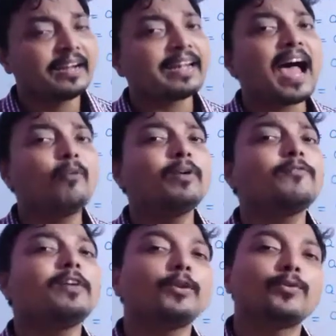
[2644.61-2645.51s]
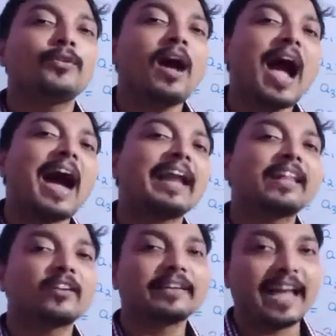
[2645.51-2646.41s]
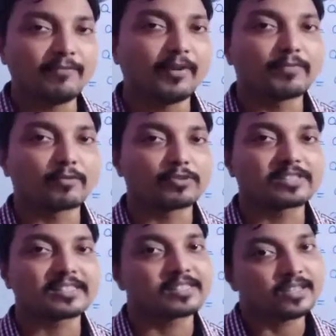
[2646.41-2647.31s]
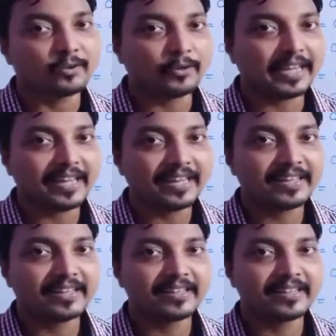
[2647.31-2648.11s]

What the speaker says: Now we will do the another type of question. Okay?